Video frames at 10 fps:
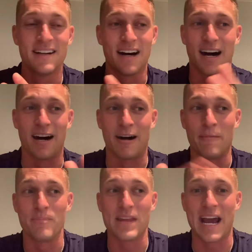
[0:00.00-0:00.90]

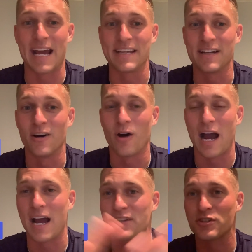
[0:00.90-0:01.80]
Um, and, you know,
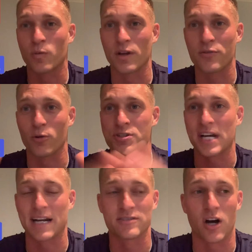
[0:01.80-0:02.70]
I, I just want to throw a
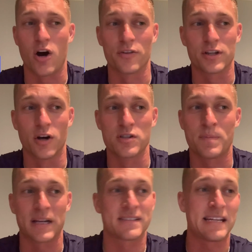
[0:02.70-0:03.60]
shout out to all the Ghost
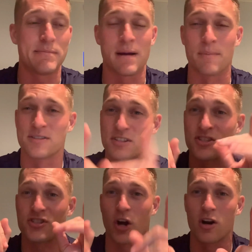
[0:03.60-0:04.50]
Picks team members to
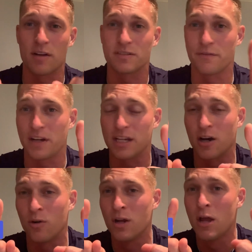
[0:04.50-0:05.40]
start off the
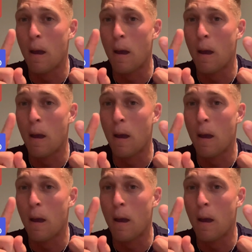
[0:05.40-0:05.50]
video.